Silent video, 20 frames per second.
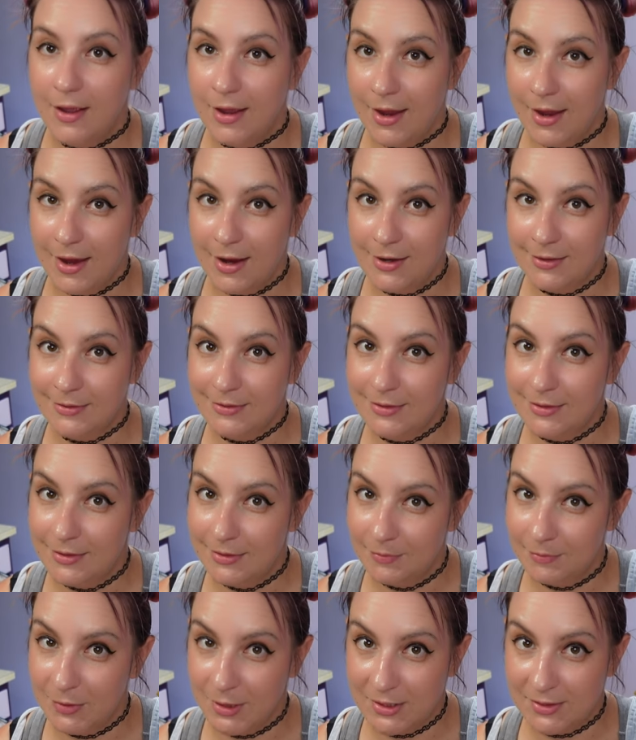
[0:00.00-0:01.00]
And
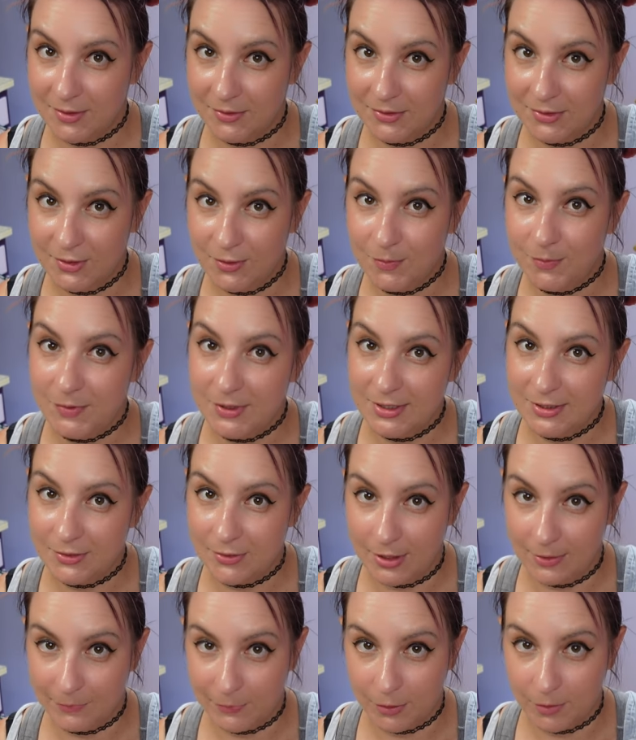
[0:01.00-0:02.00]
miso soup is
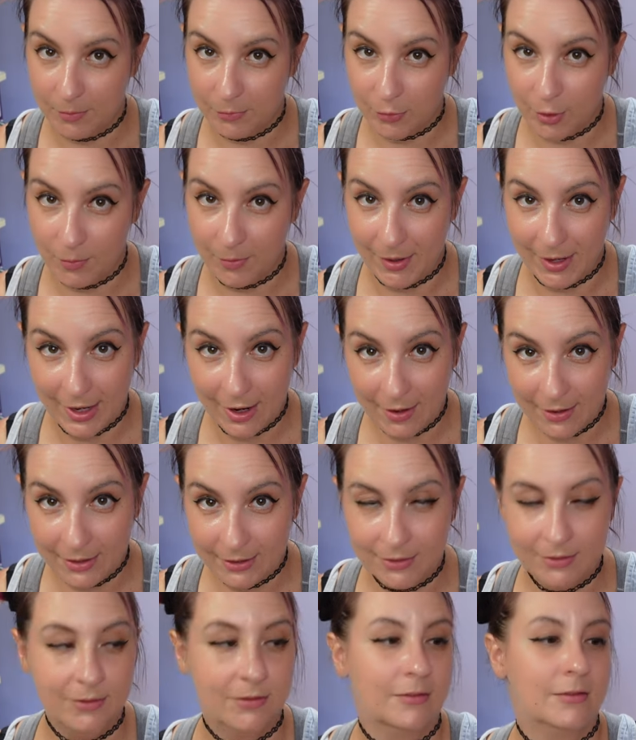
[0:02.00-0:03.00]
great for a
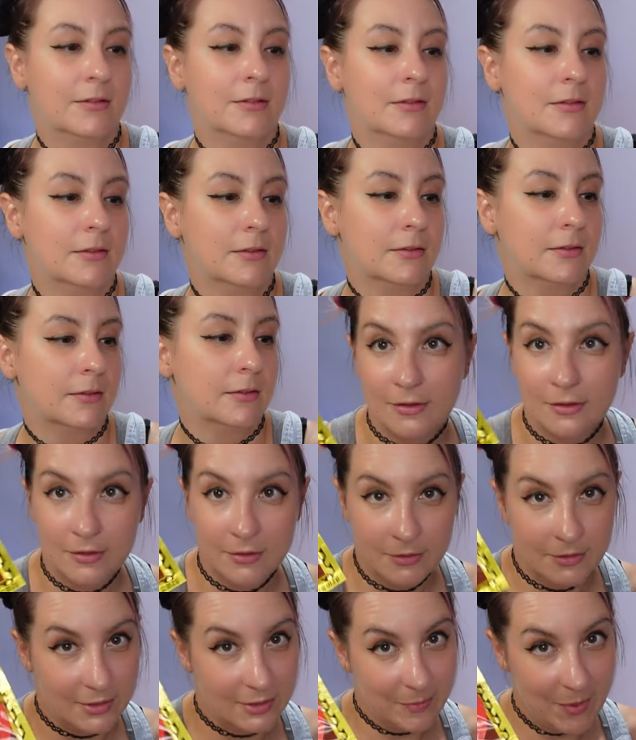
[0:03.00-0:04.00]
probiotic.
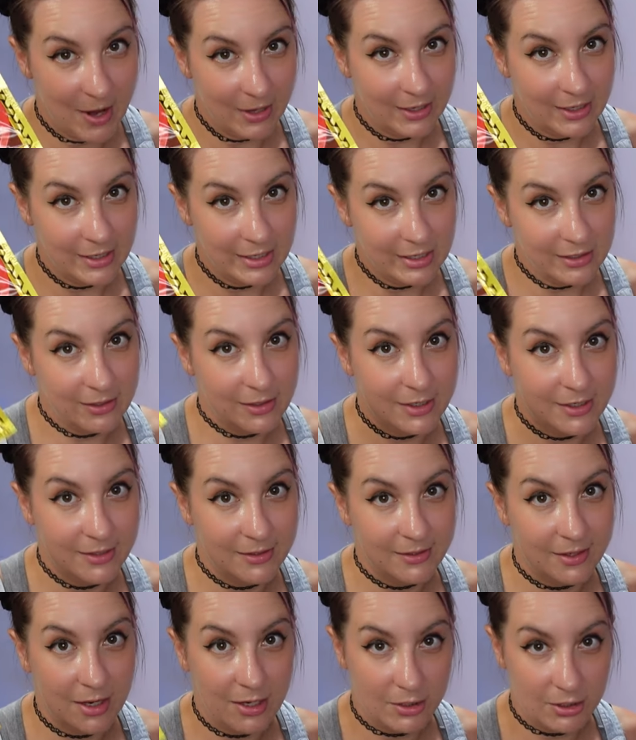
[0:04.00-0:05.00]
This packet here
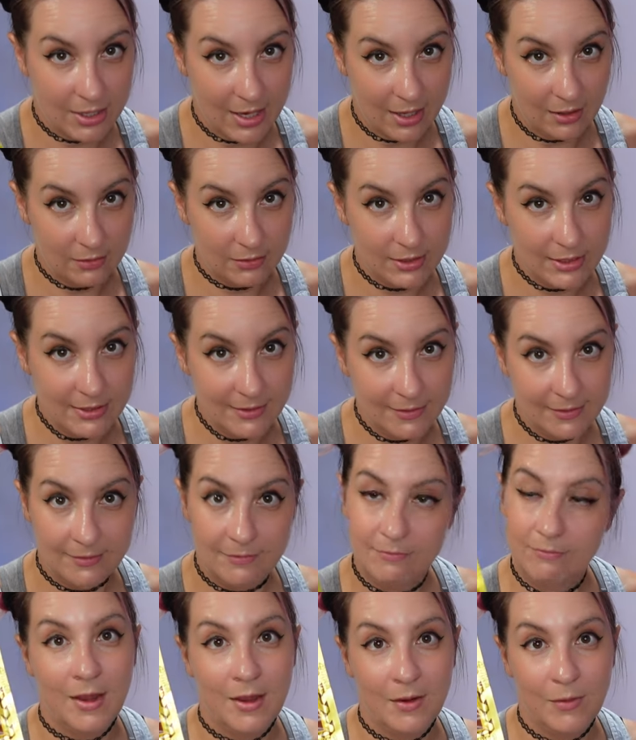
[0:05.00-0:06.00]
is 100 calories.
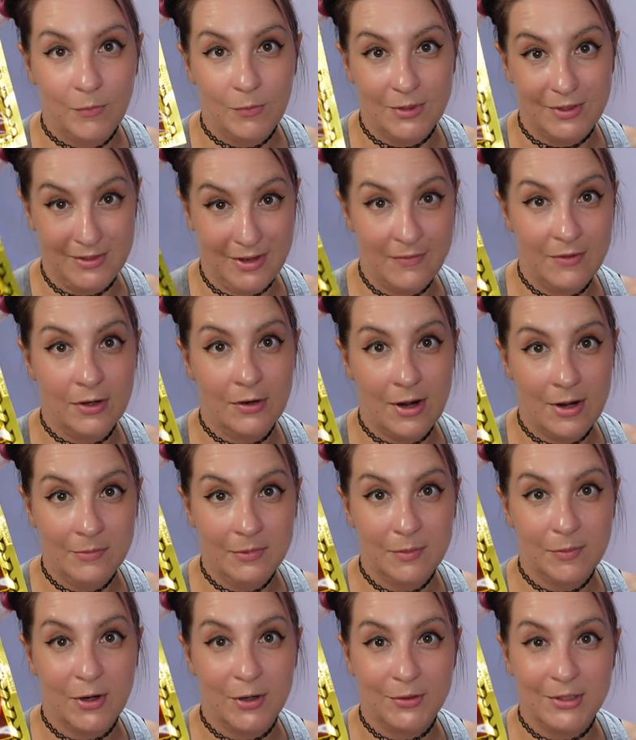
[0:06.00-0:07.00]
With 7
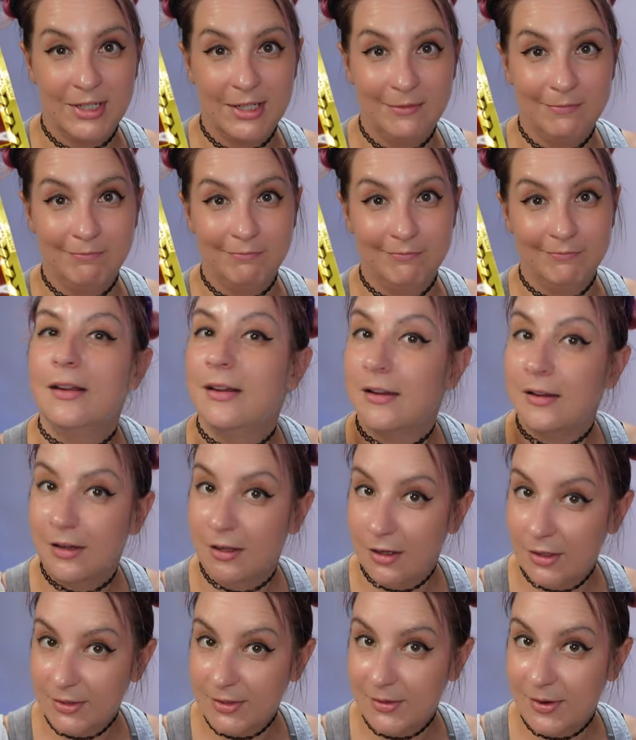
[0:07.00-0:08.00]
grams of protein.
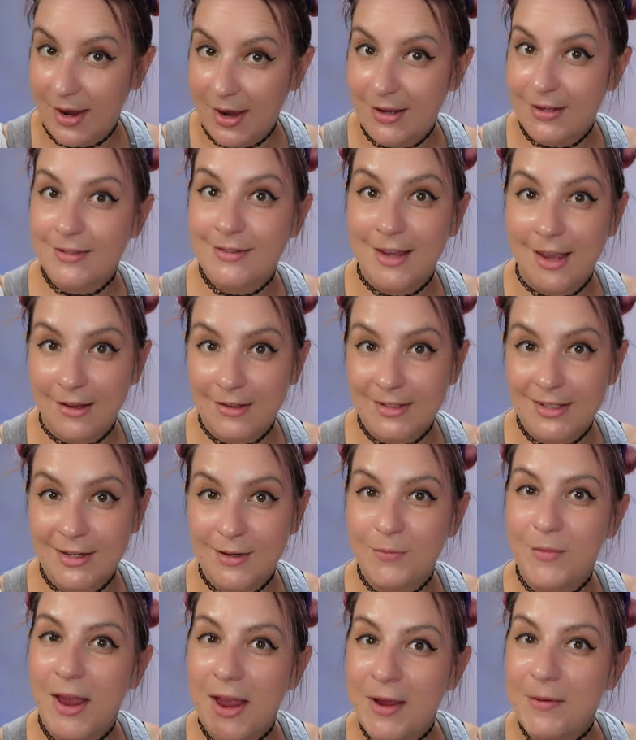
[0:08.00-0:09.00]
It also has
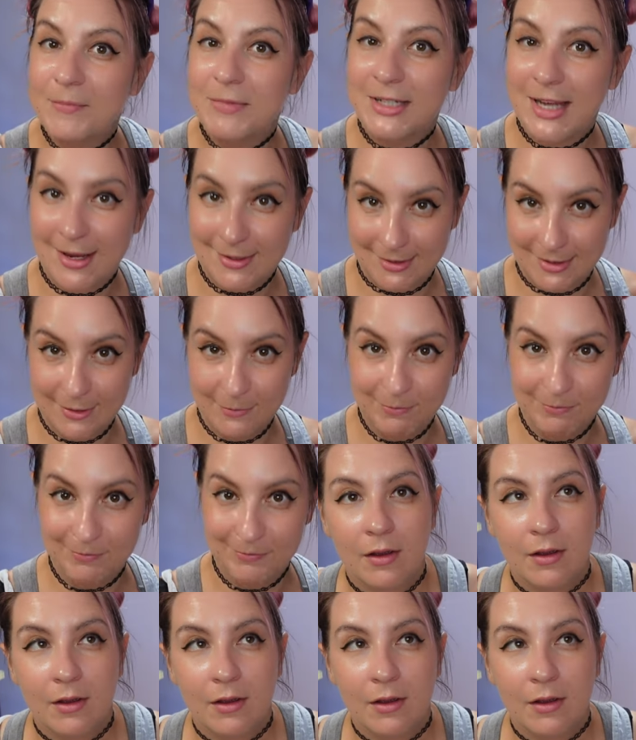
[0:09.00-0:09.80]
calcium and potassium.